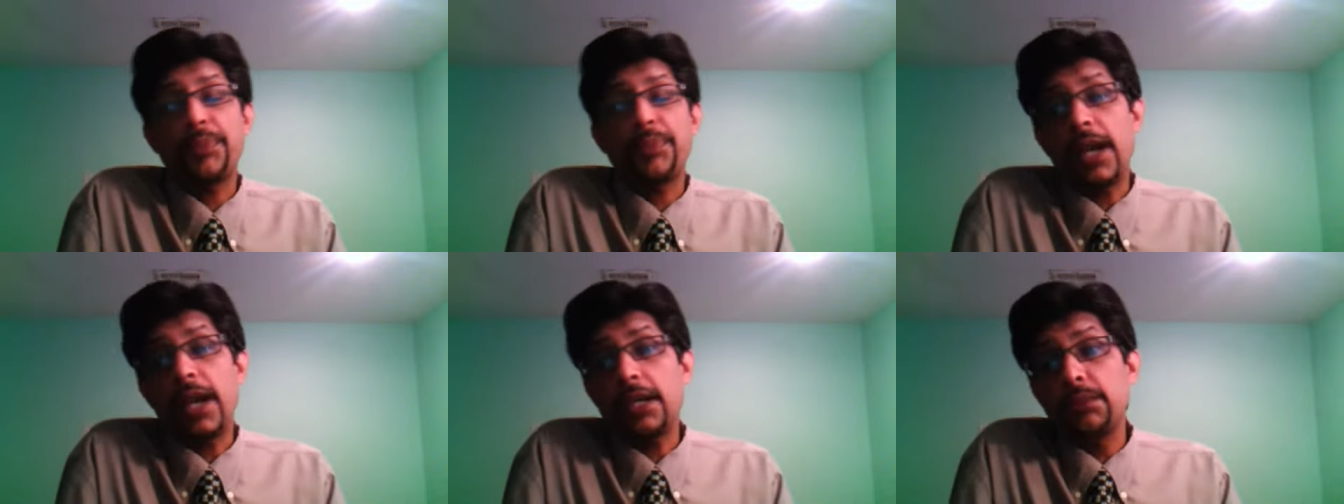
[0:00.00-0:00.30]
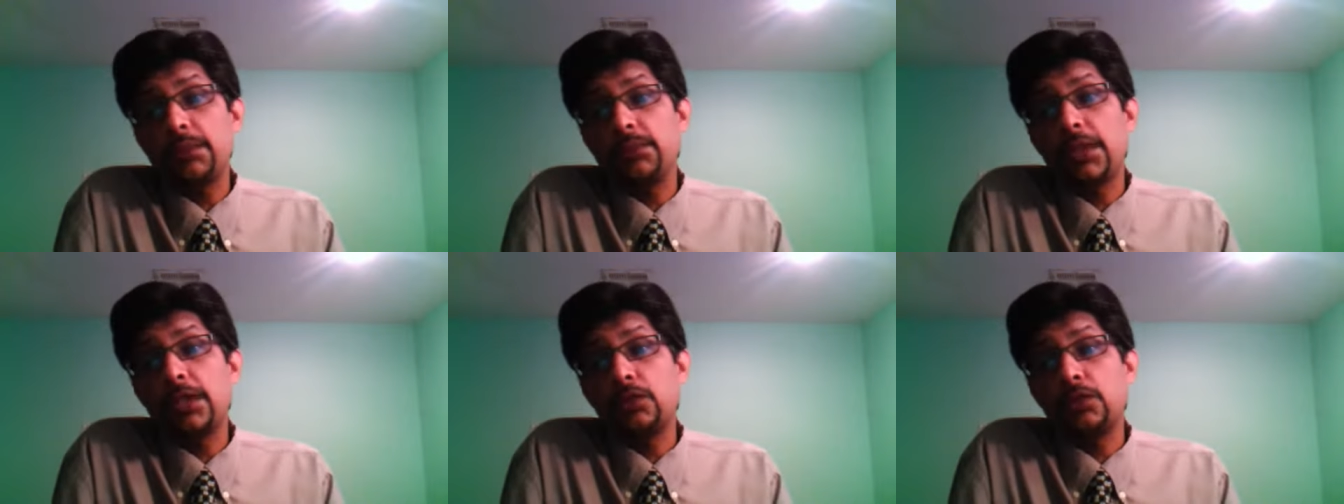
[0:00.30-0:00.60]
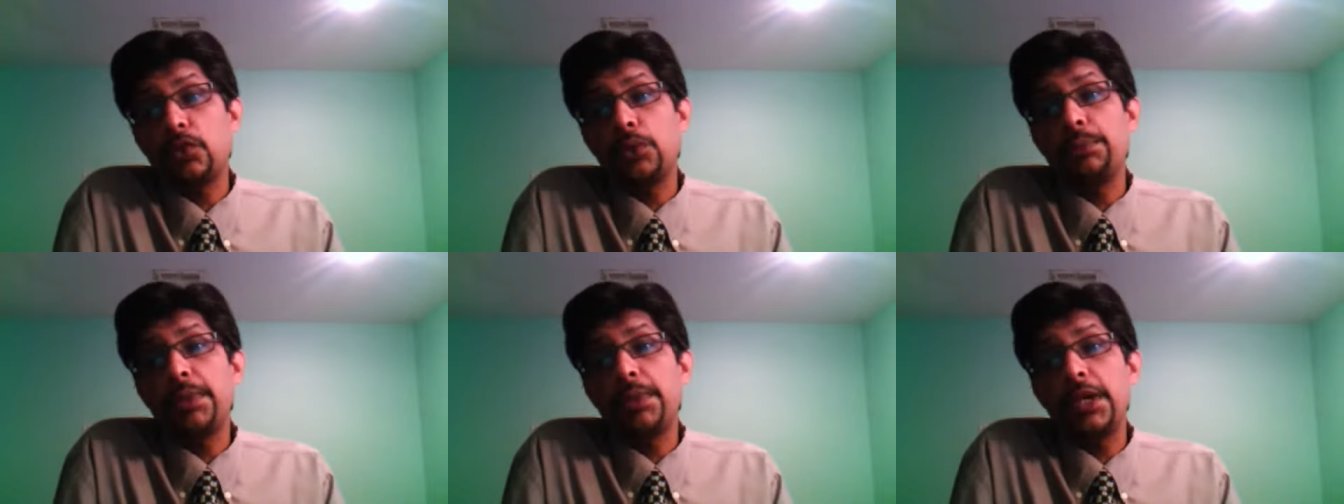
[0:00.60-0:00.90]
Adam Lyth
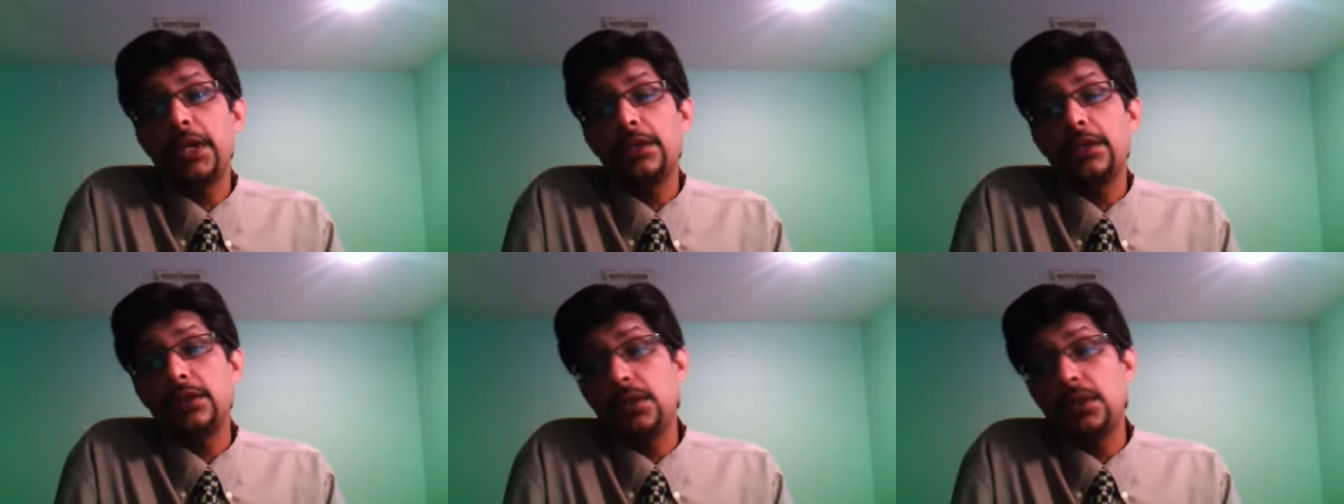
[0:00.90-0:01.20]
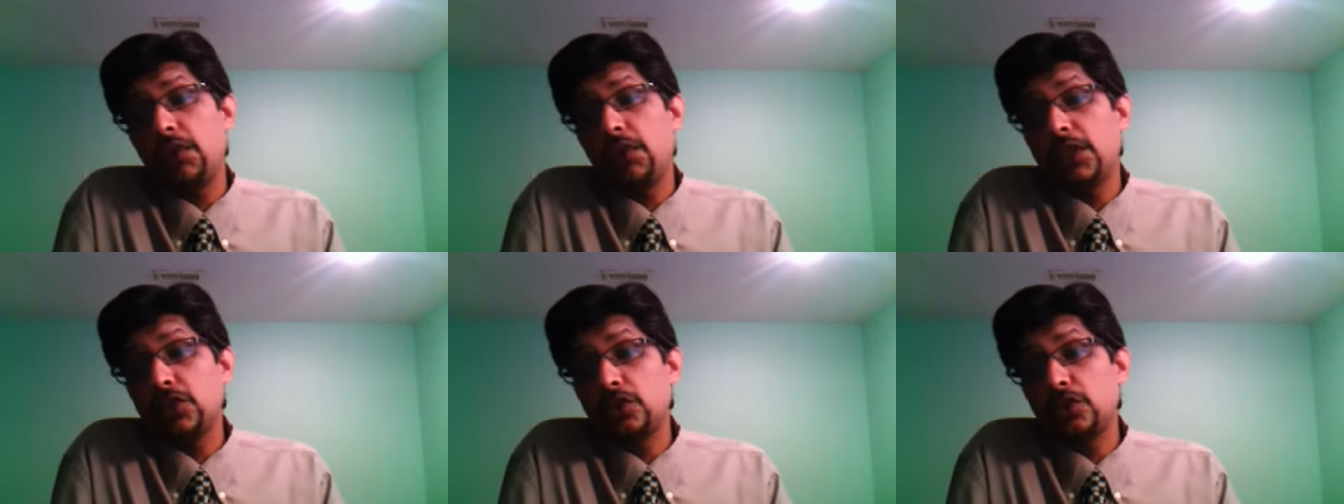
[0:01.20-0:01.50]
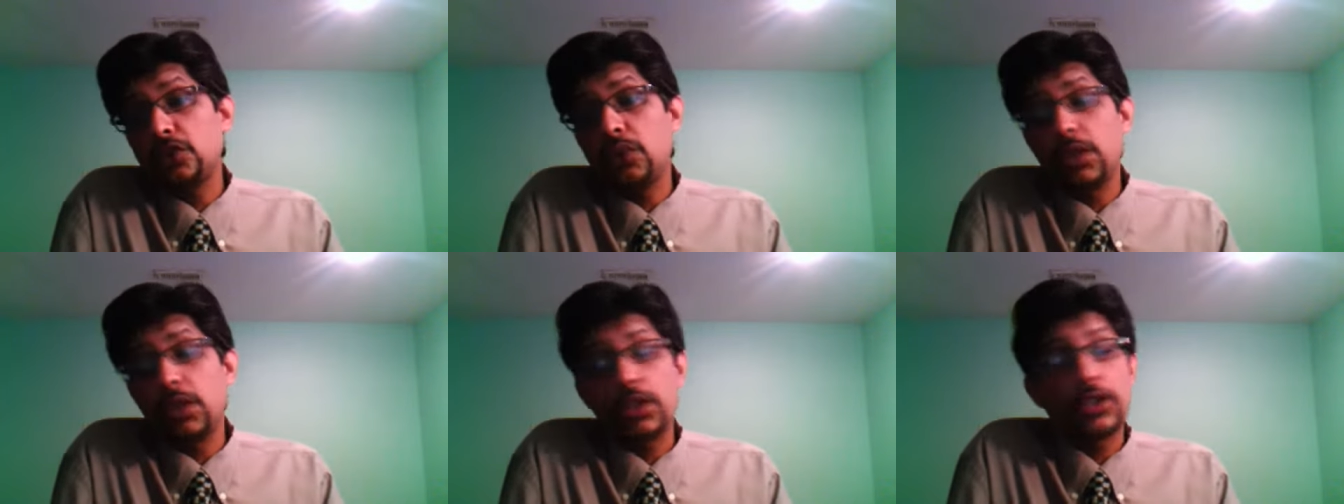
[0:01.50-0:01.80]
would be the ones
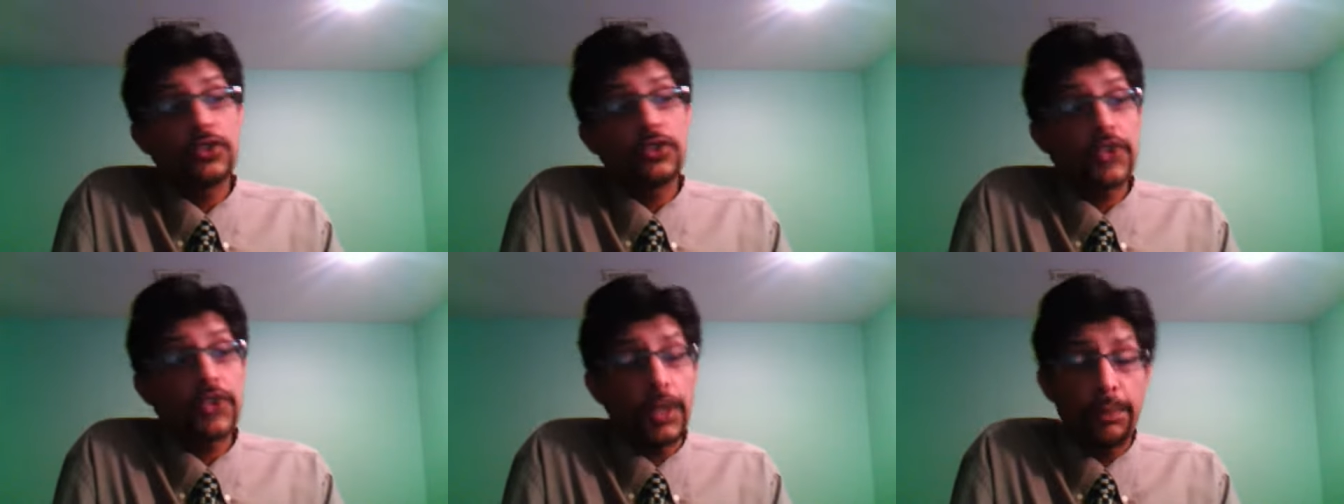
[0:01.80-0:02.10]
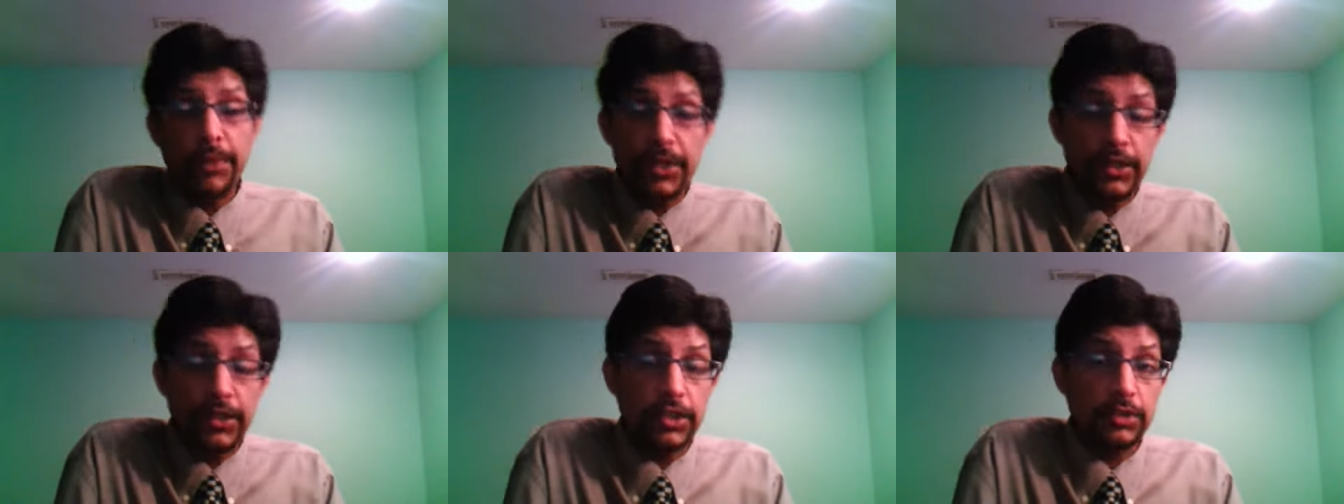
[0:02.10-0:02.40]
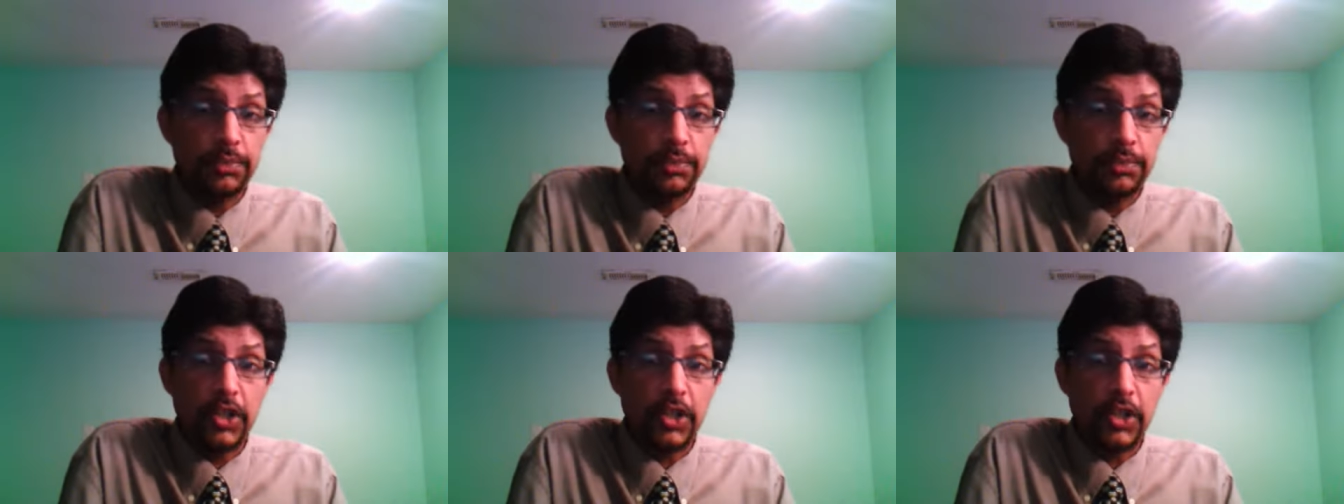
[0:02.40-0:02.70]
who are under tremendous
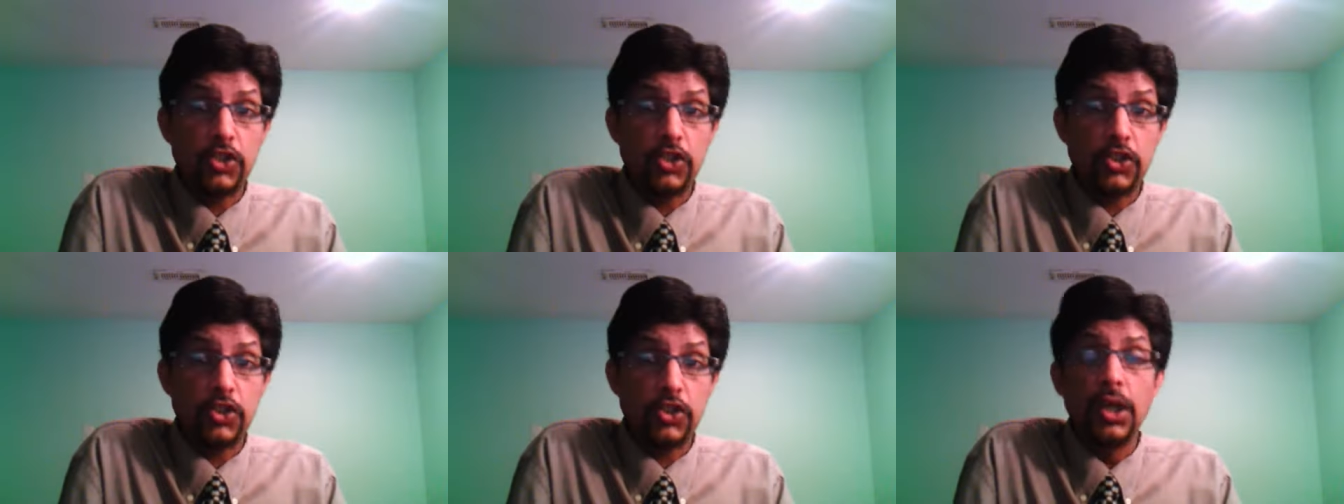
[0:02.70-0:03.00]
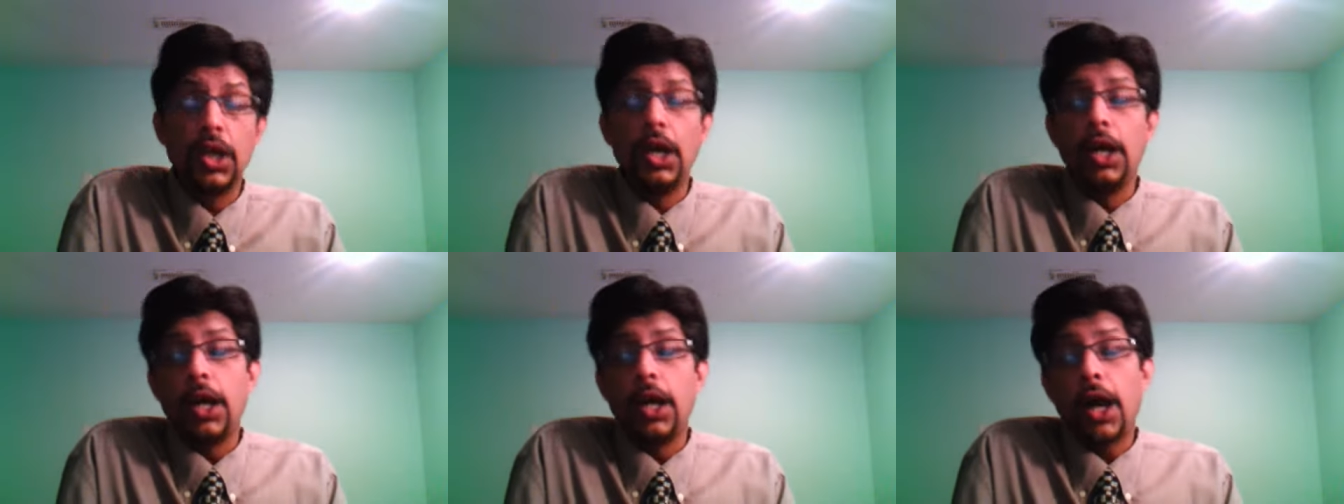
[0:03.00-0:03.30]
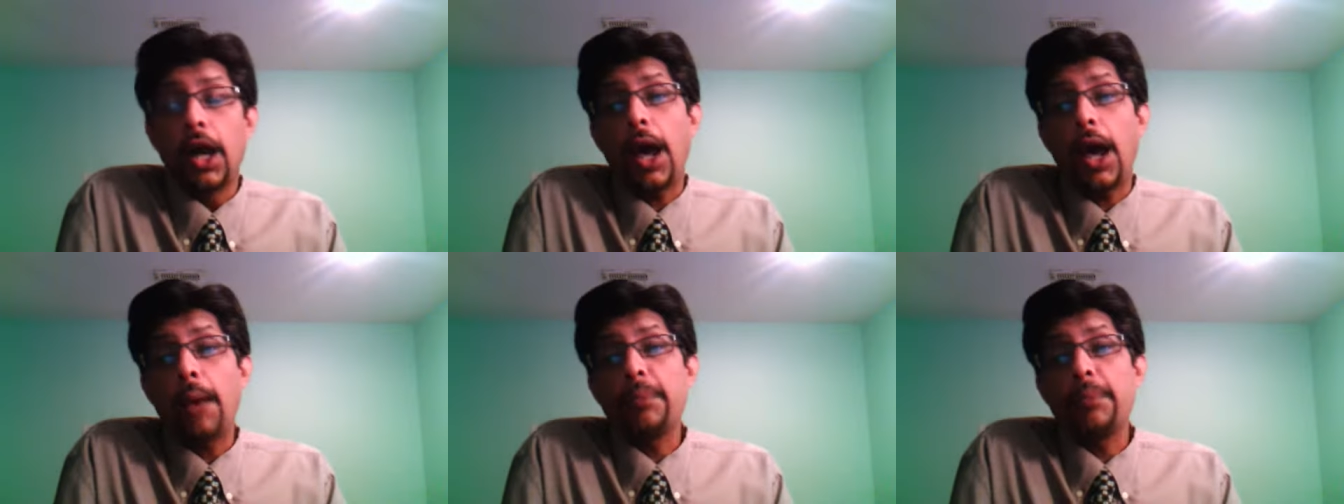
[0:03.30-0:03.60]
pressure
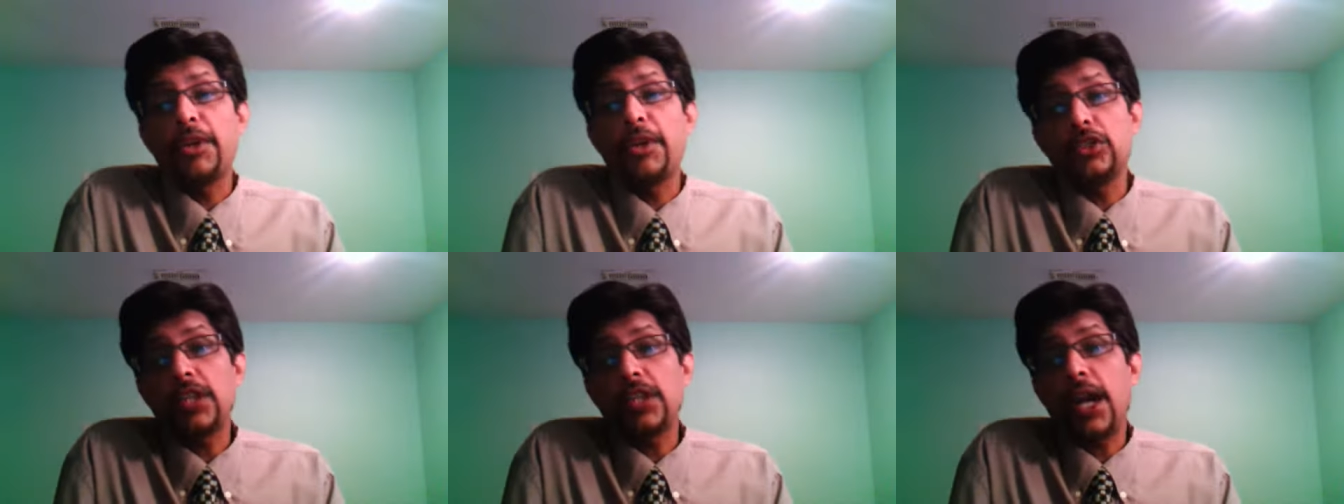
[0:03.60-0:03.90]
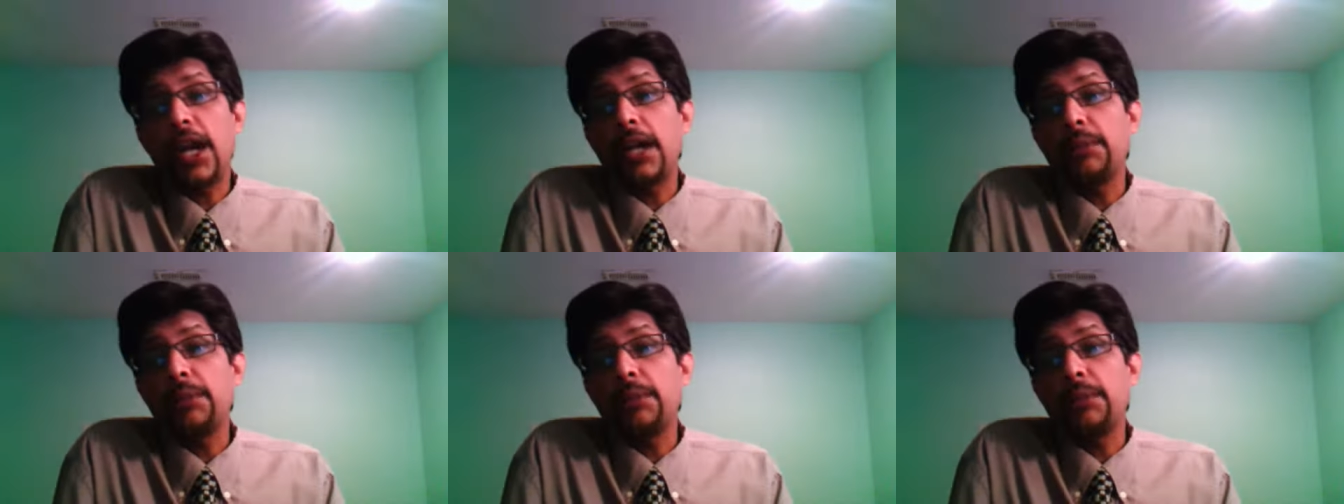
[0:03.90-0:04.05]
uh, because Adam